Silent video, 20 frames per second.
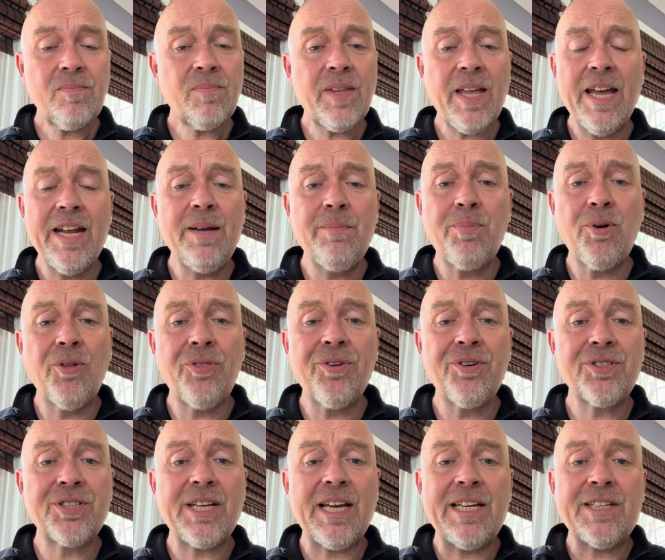And in both
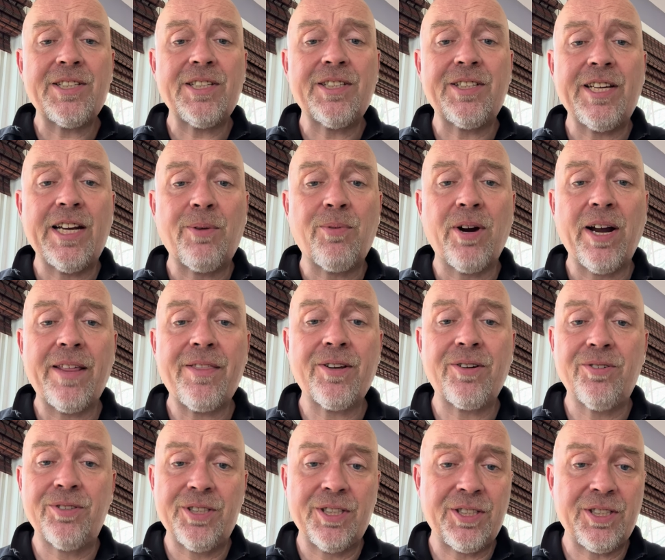those cases, there were
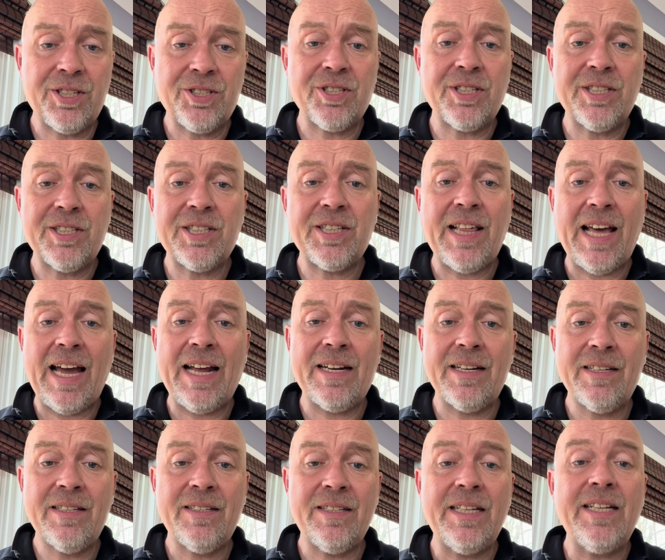ethical decisions
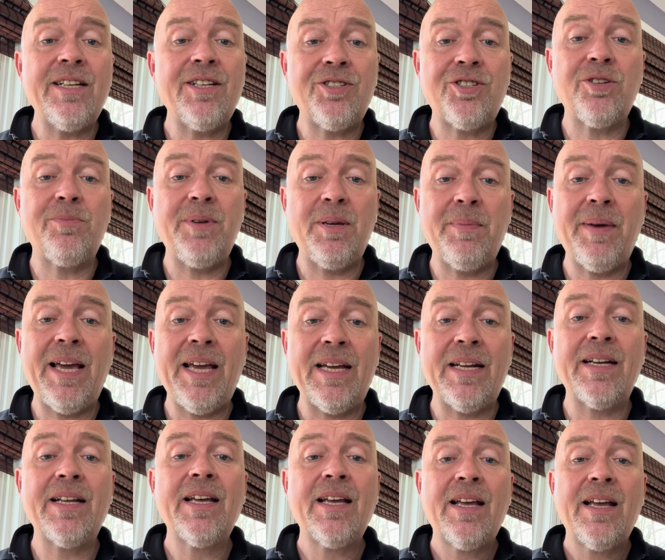that needed to be
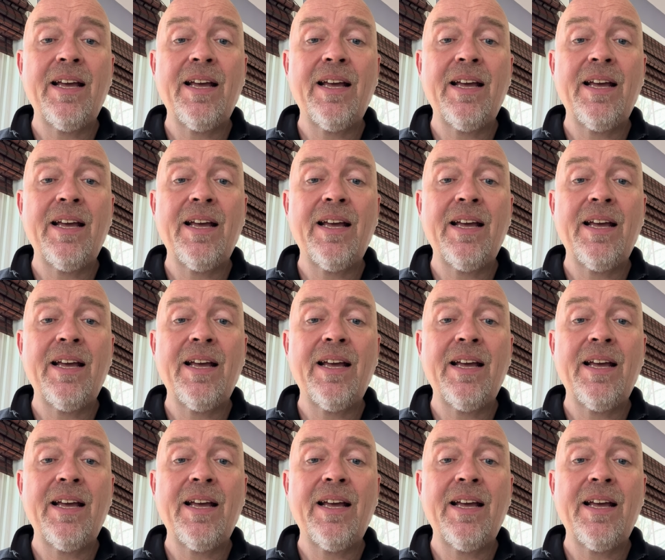made.